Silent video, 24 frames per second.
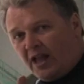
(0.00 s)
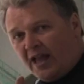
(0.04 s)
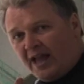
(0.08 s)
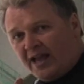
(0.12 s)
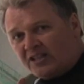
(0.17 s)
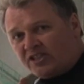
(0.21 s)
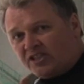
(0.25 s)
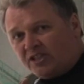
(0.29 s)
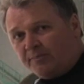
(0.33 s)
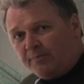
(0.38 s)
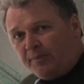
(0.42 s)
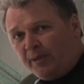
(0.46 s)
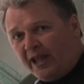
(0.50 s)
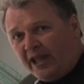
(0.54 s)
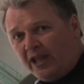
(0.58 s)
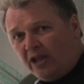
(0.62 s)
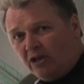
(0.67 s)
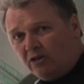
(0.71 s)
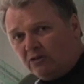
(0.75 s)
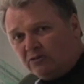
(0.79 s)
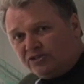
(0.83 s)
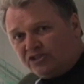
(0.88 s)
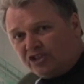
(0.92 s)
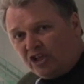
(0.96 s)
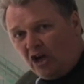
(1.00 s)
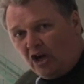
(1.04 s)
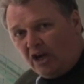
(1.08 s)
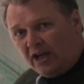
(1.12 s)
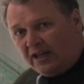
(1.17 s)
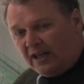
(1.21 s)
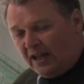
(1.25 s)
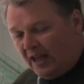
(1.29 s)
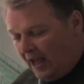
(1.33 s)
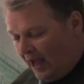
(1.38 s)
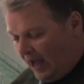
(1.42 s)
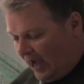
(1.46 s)
as the play goes
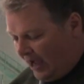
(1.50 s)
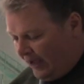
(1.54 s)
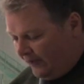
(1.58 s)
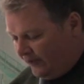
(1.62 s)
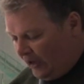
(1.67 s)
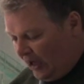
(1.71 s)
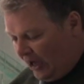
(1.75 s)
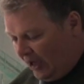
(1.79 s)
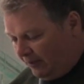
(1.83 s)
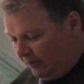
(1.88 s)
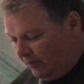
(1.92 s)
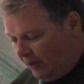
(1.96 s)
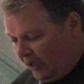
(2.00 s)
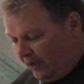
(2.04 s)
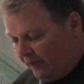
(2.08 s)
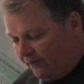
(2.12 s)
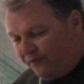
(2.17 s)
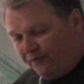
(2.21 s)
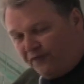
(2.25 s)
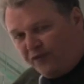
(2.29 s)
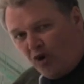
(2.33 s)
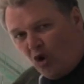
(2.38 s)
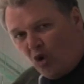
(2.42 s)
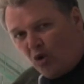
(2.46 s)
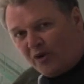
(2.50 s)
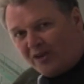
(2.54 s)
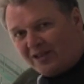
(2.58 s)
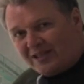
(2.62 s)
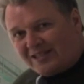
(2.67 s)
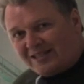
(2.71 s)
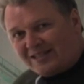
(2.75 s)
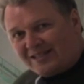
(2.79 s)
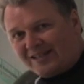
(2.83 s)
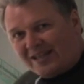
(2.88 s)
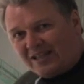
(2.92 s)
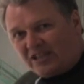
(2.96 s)
on, I've got my
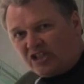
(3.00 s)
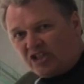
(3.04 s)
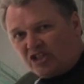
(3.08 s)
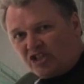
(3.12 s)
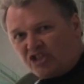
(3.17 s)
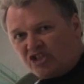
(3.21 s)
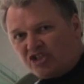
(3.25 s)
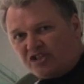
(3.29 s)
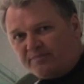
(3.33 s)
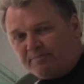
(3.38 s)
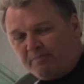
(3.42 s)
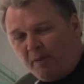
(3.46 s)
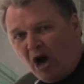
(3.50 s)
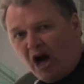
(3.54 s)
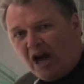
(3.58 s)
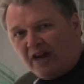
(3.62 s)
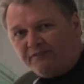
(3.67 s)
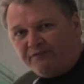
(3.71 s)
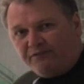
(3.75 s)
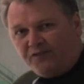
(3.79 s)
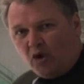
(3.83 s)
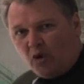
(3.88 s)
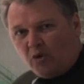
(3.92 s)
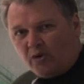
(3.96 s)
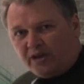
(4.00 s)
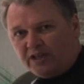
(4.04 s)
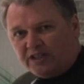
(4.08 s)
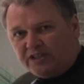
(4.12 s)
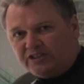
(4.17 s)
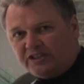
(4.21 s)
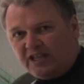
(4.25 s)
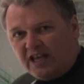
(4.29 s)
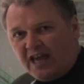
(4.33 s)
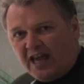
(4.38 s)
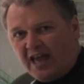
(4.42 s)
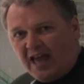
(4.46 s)
focus set to spot
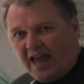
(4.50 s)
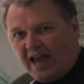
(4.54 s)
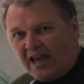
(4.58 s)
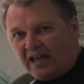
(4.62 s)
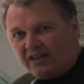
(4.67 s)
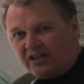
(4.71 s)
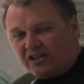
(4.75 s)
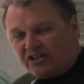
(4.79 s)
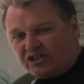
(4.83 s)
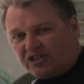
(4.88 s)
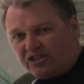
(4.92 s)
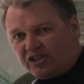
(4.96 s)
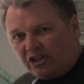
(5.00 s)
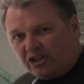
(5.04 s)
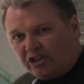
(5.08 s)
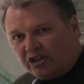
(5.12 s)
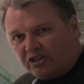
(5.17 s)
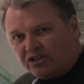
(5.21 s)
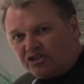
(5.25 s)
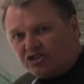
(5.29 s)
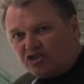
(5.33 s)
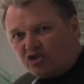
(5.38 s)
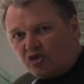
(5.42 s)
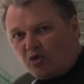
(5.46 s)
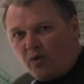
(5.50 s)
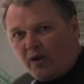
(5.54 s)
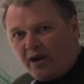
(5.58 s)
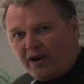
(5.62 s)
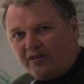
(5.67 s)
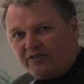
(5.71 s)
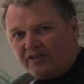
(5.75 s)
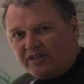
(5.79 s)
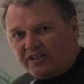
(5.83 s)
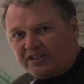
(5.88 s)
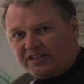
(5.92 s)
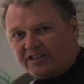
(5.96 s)
focus, and that's the little
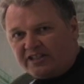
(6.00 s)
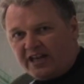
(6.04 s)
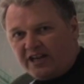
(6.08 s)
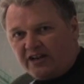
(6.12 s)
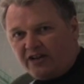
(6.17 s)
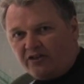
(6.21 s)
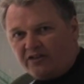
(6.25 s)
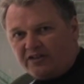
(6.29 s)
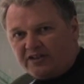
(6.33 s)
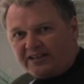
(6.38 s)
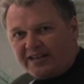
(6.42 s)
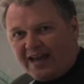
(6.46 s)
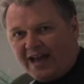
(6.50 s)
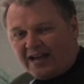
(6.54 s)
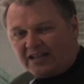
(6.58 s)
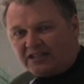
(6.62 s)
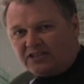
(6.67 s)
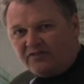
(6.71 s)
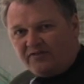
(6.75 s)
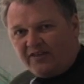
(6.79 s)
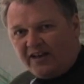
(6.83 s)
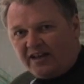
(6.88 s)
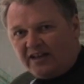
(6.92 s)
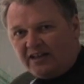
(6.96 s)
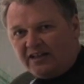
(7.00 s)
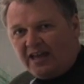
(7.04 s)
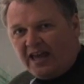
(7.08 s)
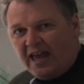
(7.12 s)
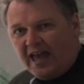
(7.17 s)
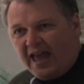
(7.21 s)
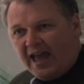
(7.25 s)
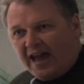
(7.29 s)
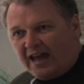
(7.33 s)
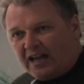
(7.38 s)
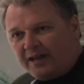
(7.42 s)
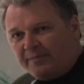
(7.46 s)
square in the center is activated,
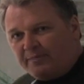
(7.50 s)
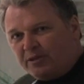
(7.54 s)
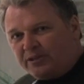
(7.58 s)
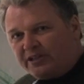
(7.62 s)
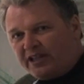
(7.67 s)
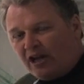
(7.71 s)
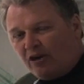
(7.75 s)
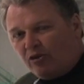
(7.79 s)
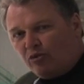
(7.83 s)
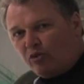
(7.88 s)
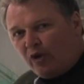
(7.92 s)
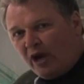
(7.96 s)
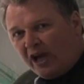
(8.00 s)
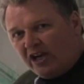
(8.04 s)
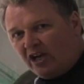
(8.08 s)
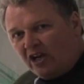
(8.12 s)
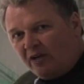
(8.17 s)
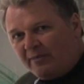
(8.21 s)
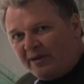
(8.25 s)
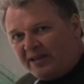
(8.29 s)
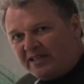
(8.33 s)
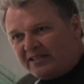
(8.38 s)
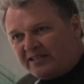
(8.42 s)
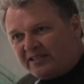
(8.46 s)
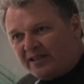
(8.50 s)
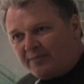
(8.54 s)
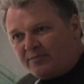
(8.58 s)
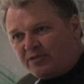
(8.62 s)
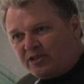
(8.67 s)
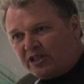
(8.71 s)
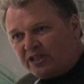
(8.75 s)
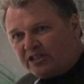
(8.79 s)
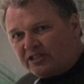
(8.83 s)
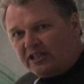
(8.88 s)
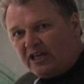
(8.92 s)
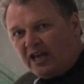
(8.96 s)
and I put that right on my
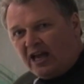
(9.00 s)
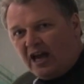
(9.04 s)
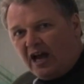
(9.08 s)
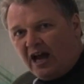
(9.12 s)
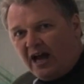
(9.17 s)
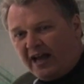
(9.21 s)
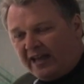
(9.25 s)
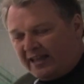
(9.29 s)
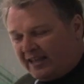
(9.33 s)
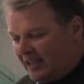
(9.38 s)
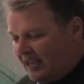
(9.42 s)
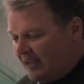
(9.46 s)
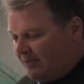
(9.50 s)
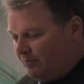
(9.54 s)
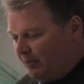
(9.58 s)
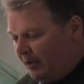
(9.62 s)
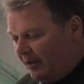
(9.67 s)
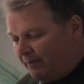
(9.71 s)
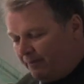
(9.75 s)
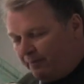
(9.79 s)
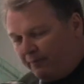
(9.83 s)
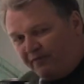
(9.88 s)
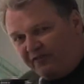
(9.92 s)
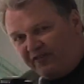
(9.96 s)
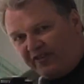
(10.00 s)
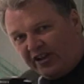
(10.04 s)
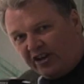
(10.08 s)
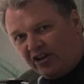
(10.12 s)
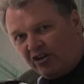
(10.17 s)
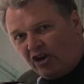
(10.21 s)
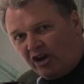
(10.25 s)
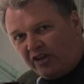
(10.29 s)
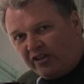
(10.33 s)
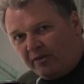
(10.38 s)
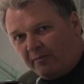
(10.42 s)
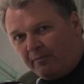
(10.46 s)
subject. I keep my
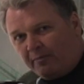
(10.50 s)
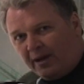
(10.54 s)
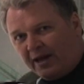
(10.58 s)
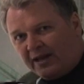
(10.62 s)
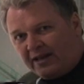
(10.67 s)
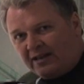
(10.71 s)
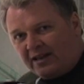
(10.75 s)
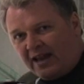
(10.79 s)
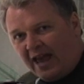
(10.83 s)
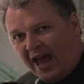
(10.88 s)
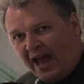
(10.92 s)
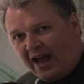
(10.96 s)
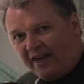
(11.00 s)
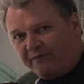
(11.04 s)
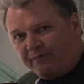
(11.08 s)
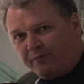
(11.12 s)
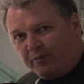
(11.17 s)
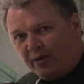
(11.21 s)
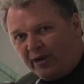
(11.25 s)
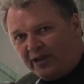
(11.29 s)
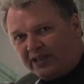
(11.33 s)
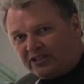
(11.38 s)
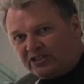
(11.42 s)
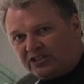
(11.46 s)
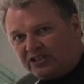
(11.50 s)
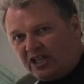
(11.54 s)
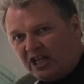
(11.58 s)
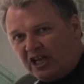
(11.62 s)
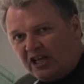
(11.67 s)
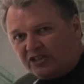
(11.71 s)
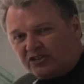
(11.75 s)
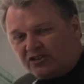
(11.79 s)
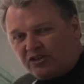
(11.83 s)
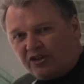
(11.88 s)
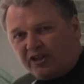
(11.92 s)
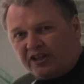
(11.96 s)
finger on the button half pressed,
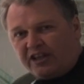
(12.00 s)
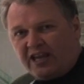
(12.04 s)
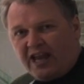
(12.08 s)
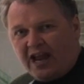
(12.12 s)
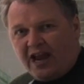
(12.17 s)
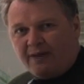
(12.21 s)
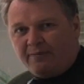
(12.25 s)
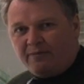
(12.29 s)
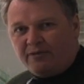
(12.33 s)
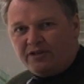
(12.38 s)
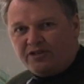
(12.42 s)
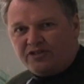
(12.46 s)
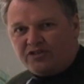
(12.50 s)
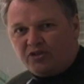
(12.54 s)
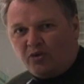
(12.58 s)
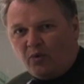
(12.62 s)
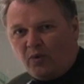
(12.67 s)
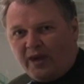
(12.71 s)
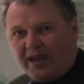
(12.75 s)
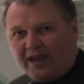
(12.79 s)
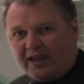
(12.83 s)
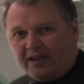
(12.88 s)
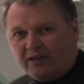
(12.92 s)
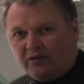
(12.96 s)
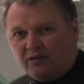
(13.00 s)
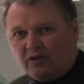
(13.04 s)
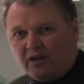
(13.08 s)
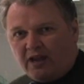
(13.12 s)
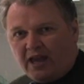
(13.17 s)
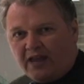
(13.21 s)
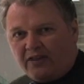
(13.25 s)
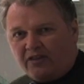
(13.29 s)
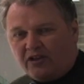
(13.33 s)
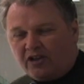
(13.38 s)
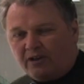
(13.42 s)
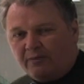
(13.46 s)
so the camera is awake and,
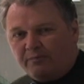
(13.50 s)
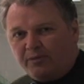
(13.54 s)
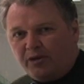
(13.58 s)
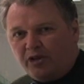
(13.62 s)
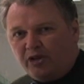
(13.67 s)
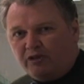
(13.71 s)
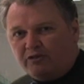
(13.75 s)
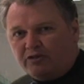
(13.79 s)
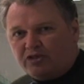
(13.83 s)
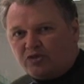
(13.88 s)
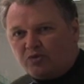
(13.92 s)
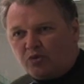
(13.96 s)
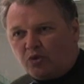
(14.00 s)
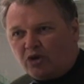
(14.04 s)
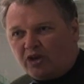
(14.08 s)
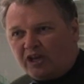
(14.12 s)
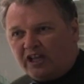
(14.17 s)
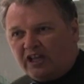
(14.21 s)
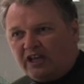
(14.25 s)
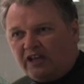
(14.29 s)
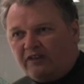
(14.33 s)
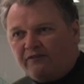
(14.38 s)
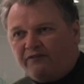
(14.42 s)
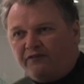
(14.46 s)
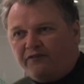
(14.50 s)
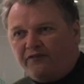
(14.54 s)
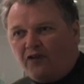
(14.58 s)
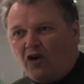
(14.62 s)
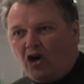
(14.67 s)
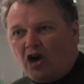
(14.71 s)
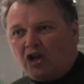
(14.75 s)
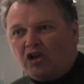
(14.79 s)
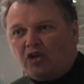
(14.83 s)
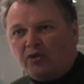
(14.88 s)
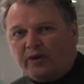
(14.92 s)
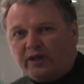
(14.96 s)
and the computer is working and
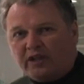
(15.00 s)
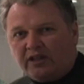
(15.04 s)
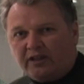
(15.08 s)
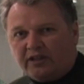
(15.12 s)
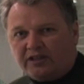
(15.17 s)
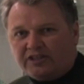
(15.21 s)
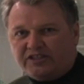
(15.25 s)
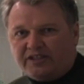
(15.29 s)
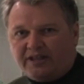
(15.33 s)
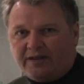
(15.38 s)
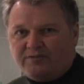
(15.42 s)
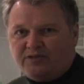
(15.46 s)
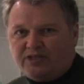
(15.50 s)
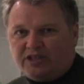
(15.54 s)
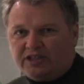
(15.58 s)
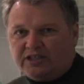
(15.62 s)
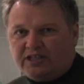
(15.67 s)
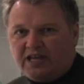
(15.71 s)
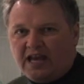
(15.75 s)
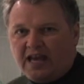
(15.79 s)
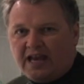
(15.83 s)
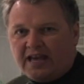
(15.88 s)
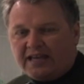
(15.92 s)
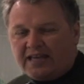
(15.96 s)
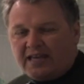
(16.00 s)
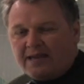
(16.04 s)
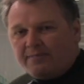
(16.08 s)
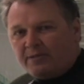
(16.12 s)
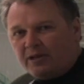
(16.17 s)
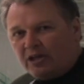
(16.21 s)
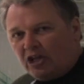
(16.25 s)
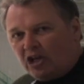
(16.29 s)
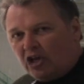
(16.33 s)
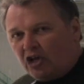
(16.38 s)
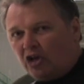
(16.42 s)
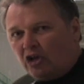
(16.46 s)
following the subject,
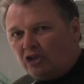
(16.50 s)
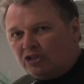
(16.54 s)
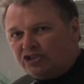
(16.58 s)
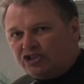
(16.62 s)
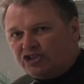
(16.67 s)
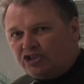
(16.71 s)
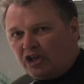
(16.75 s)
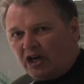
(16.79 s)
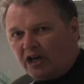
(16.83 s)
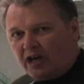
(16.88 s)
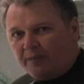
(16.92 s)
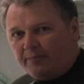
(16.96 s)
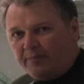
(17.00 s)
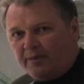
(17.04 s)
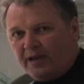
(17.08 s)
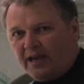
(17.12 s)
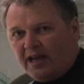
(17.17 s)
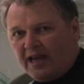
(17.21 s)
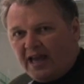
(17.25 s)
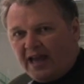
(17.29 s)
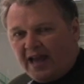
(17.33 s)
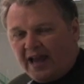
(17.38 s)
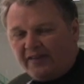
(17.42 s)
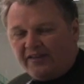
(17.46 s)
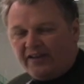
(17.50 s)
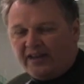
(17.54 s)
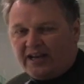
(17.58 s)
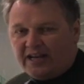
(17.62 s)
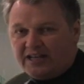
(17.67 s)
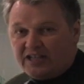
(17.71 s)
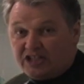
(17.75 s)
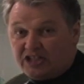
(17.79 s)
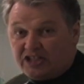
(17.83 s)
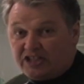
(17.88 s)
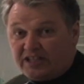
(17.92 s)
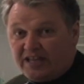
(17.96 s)
keeping it all sharp, and then
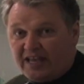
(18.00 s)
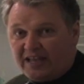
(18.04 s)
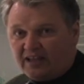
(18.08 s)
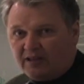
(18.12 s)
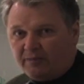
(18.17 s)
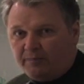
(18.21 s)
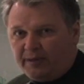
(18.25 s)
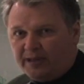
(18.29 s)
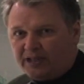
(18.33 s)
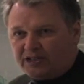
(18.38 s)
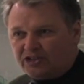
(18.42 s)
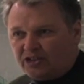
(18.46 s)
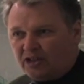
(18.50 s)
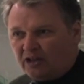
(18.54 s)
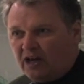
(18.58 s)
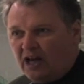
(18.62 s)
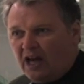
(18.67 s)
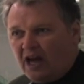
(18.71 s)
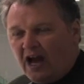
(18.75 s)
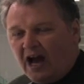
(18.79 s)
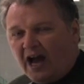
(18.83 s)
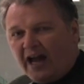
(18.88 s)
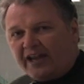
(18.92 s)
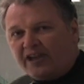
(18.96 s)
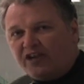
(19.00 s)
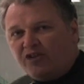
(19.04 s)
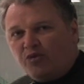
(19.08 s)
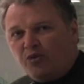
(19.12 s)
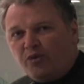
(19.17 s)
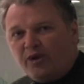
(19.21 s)
I just take the picture. I can